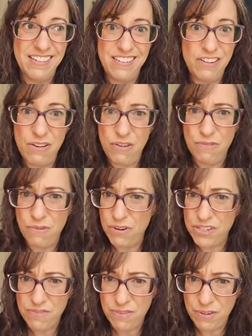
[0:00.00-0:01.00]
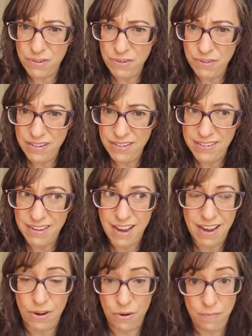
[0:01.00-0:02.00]
do you force food?
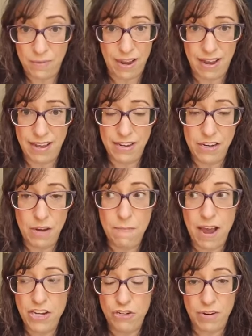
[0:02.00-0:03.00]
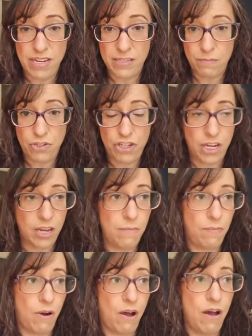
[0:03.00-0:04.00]
I hope not. You might drink some chicken
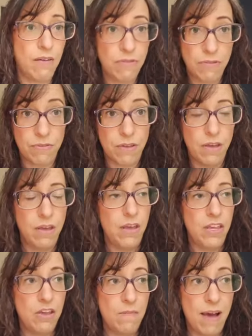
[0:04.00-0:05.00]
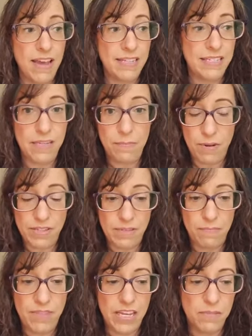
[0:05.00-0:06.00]
broth. You might sip on
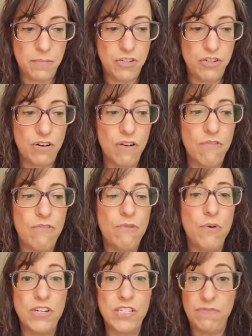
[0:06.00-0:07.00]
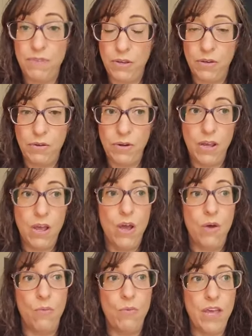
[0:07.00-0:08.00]
some things, but you don't force food
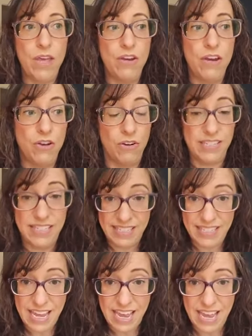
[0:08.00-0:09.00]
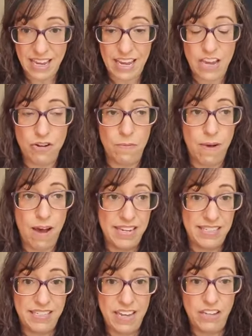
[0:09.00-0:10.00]
when you're sick and your
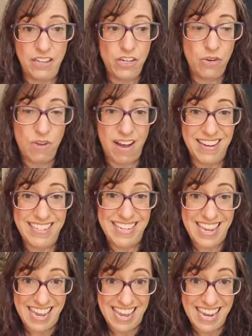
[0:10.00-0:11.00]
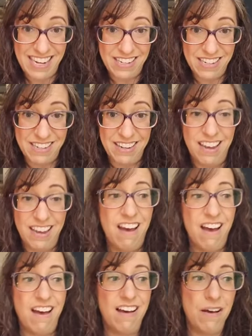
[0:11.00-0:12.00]
body's telling you not to eat.
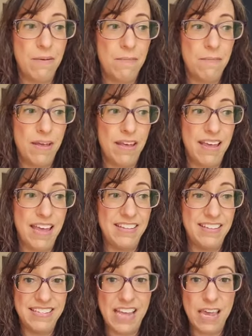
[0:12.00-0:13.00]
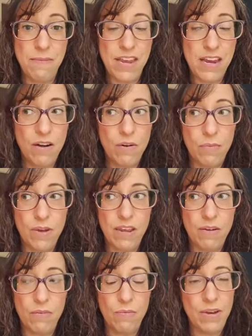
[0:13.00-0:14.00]
Um, and same here,
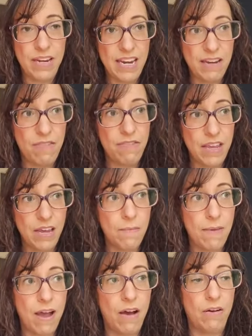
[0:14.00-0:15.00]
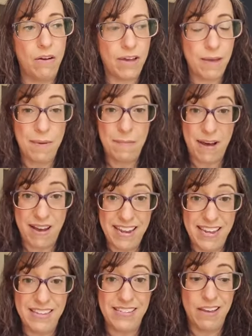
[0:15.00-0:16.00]
we, we need to think about, okay, my
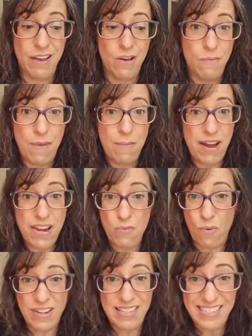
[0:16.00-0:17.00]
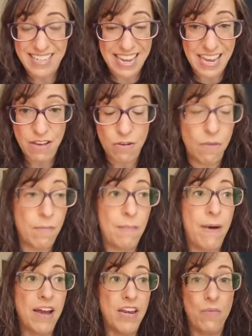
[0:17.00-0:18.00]
body is, my body wants to heal. My
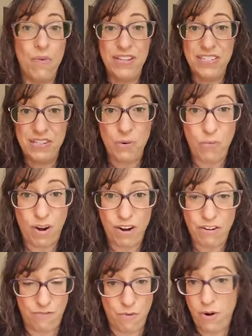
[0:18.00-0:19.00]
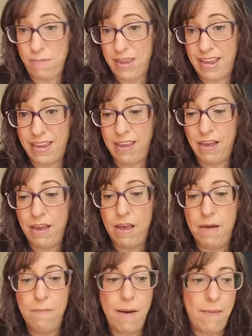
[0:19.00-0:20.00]
body wants to work for me.
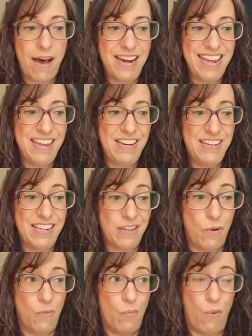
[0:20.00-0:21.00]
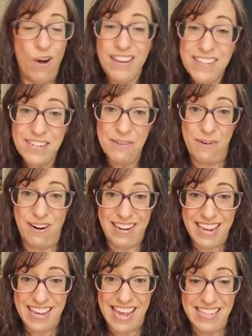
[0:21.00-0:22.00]
My body doesn't want to work
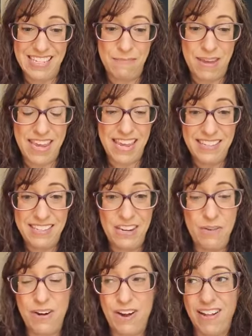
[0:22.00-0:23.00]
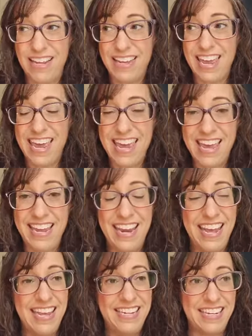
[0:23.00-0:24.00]
against me. It's doing all it can
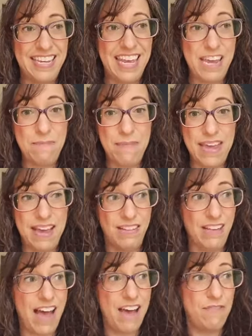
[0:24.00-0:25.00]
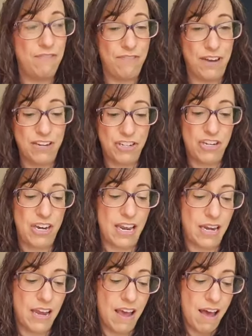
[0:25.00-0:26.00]
to keep me alive and
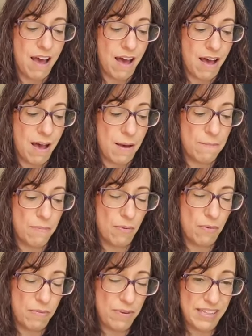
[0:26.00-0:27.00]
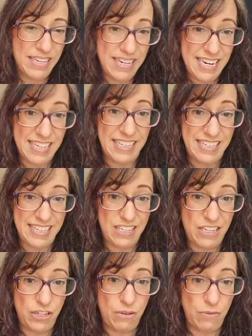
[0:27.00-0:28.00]
functioning. Um, but we really need to
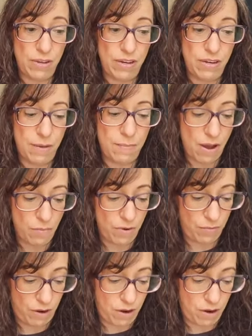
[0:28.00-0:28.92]
listen to it about when we're